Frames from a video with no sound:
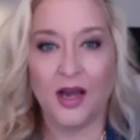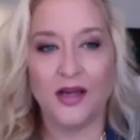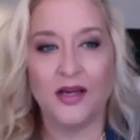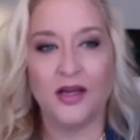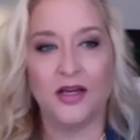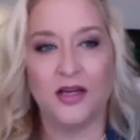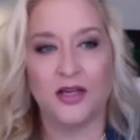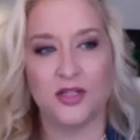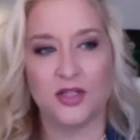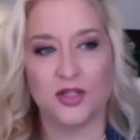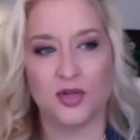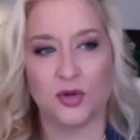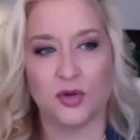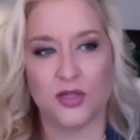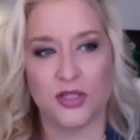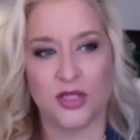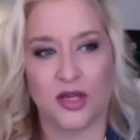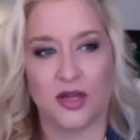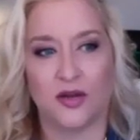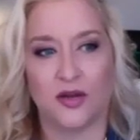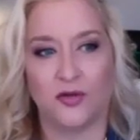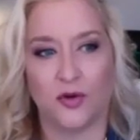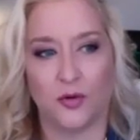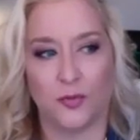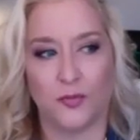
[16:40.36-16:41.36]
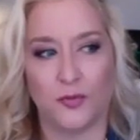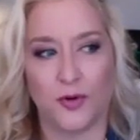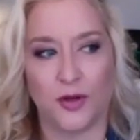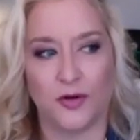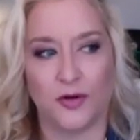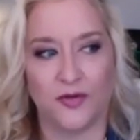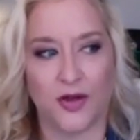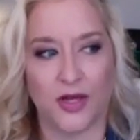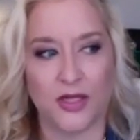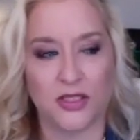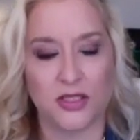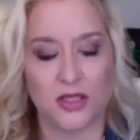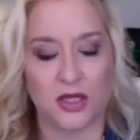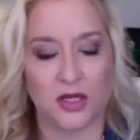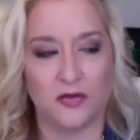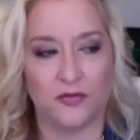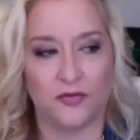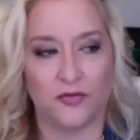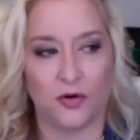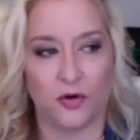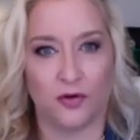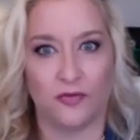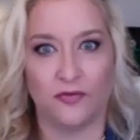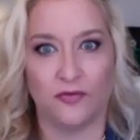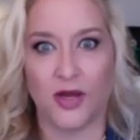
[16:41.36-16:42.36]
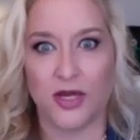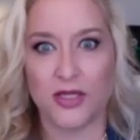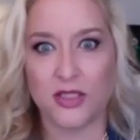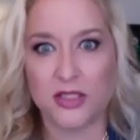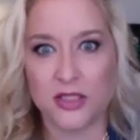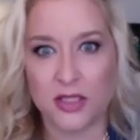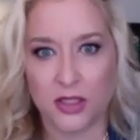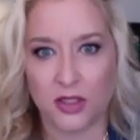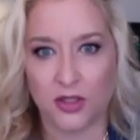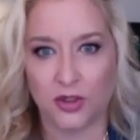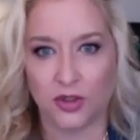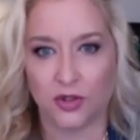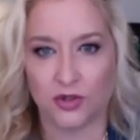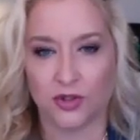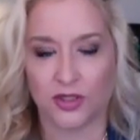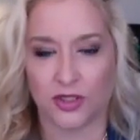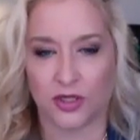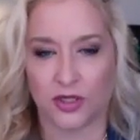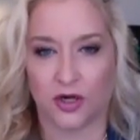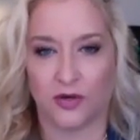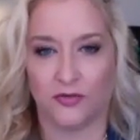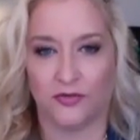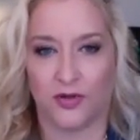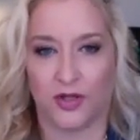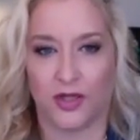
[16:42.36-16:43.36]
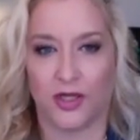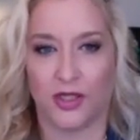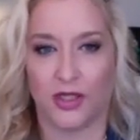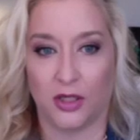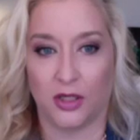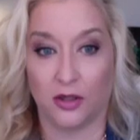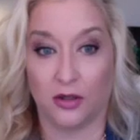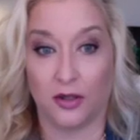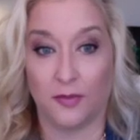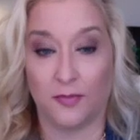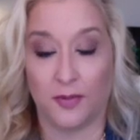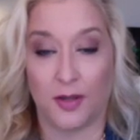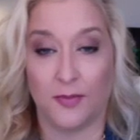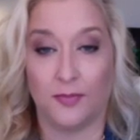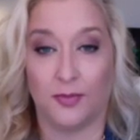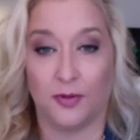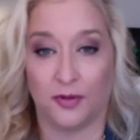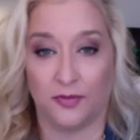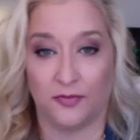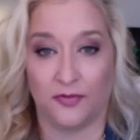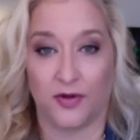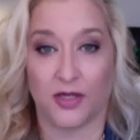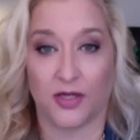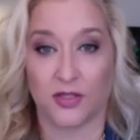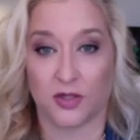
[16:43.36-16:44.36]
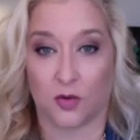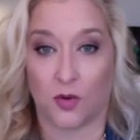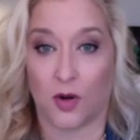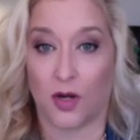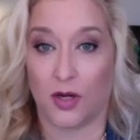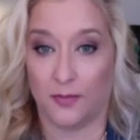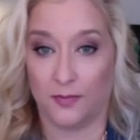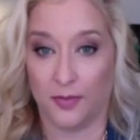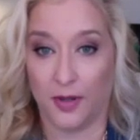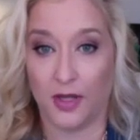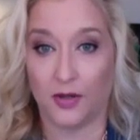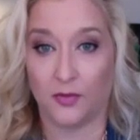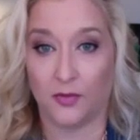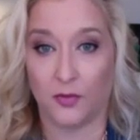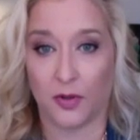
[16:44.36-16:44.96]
and it, so it's like if you're invest if you're investing in yourself, like clearly people invest quite a bit.